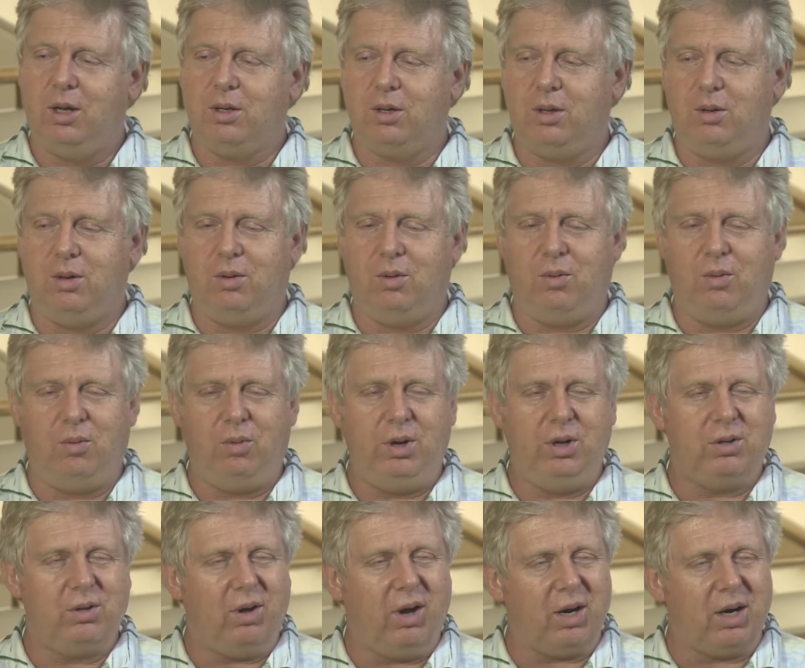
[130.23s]
I said, what are
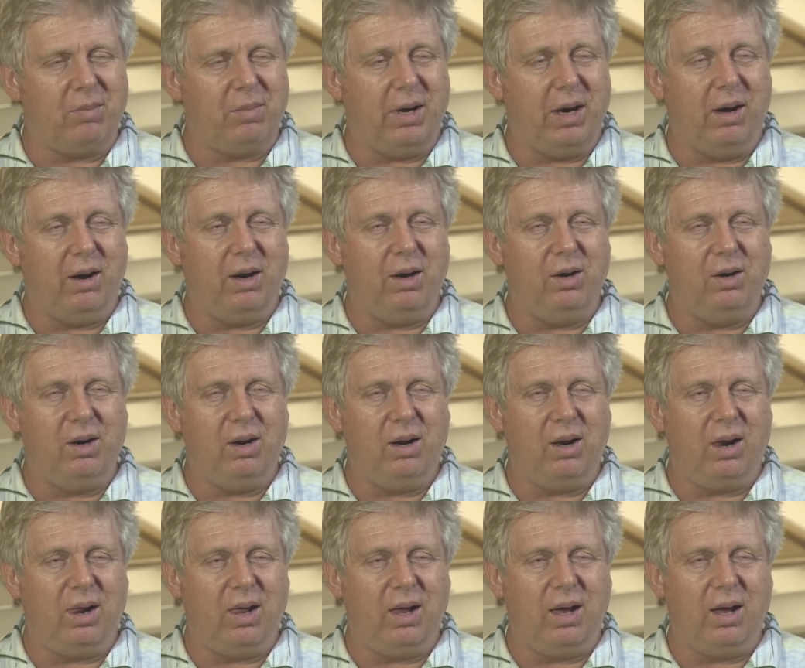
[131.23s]
you talking about?
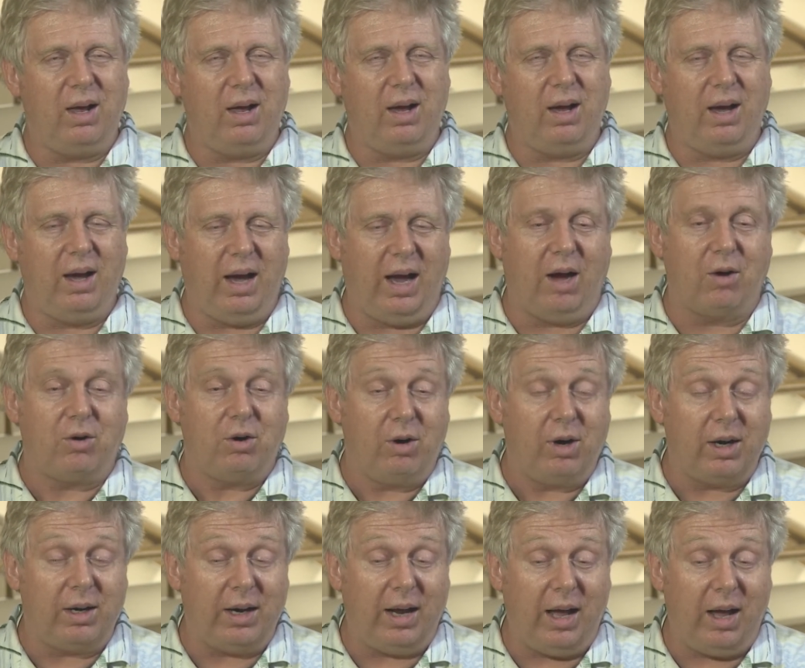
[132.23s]
I'll
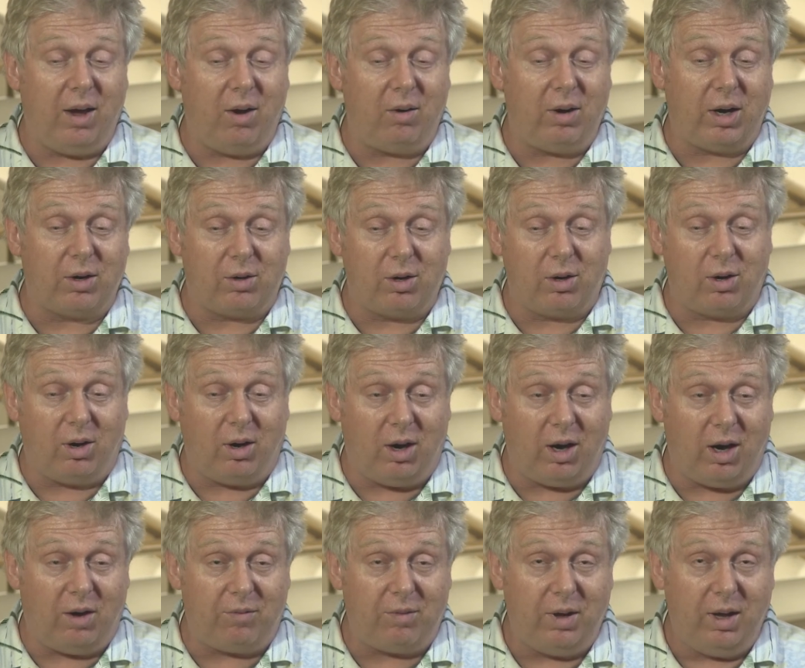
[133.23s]
turn it down, I'll turn it
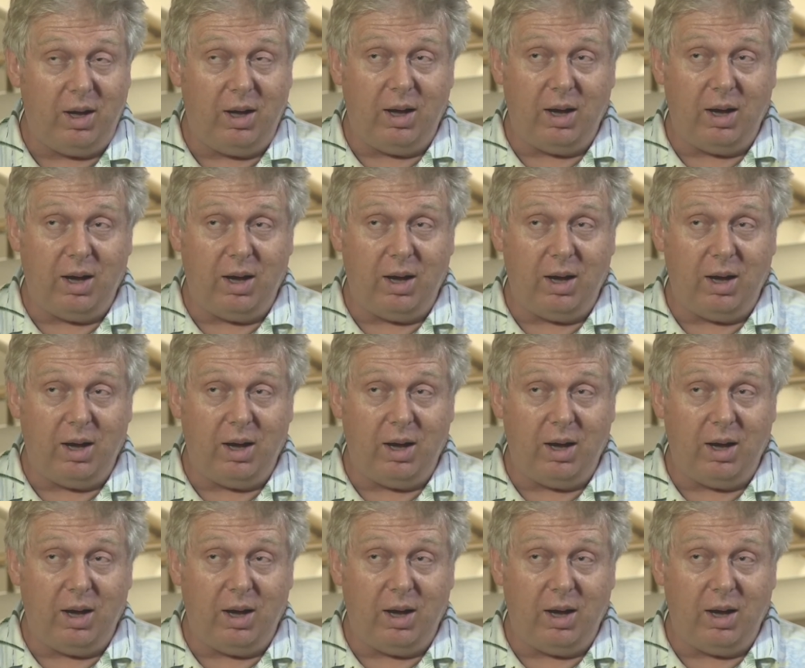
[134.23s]
off.